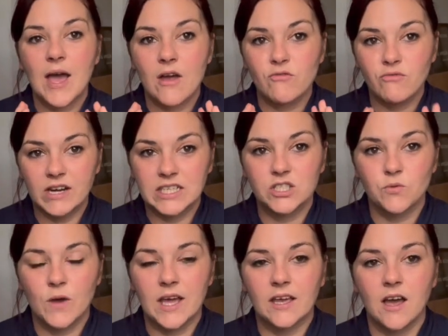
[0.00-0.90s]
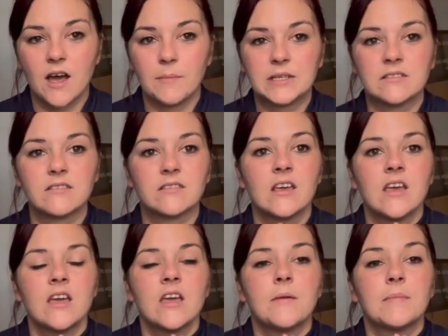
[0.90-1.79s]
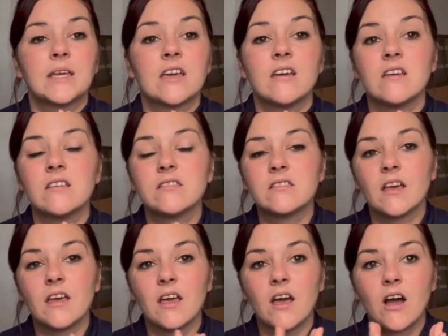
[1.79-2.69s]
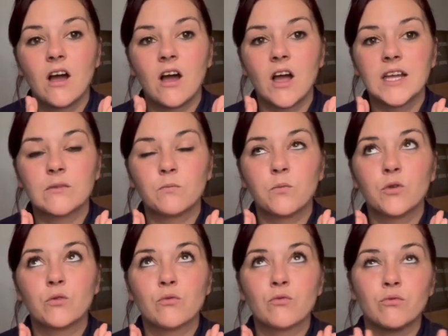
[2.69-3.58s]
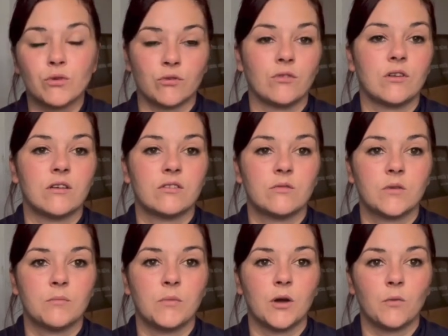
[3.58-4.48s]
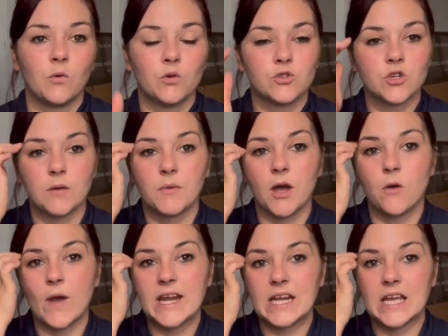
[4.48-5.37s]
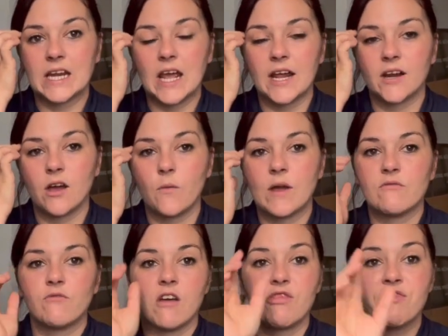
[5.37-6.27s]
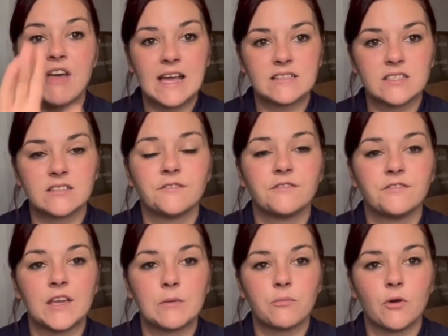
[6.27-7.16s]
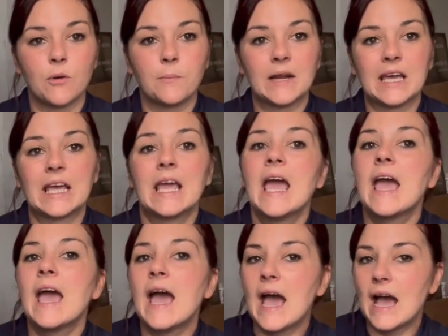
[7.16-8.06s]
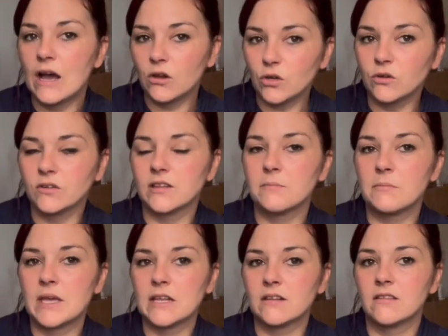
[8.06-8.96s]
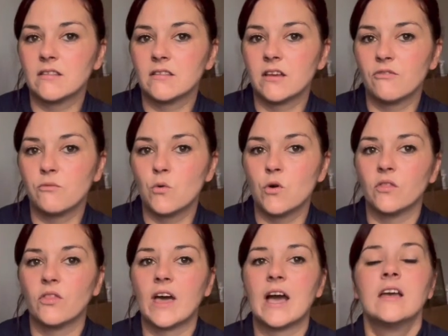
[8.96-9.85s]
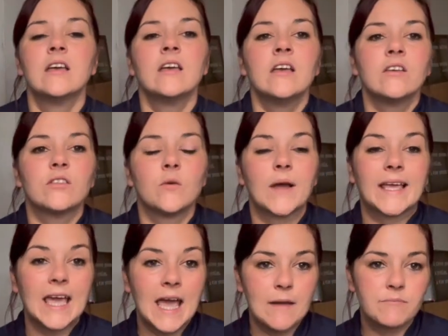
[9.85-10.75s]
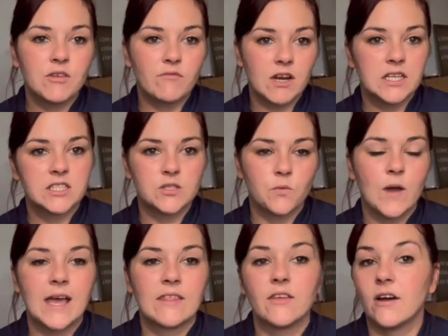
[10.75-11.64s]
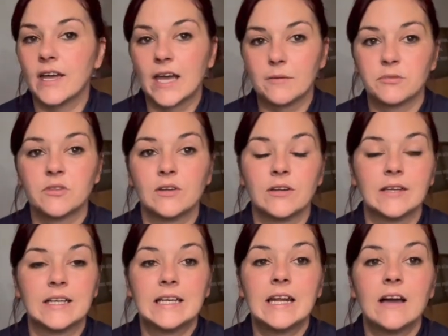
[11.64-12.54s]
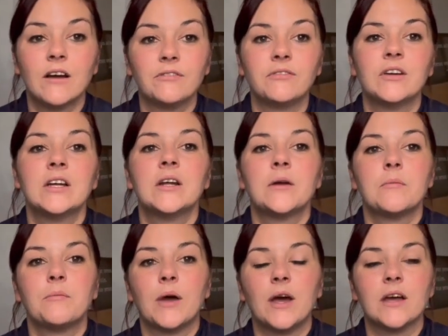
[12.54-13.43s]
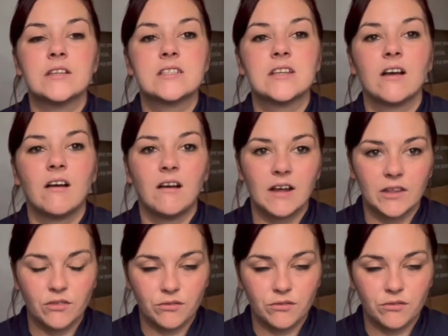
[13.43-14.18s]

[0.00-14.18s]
ready to wear garments because I was ruthless with my wardrobe. I went in and I went, right, that doesn't fit properly. How long's it been since I've worn that? So I kept the ready to wear that I absolutely love, but I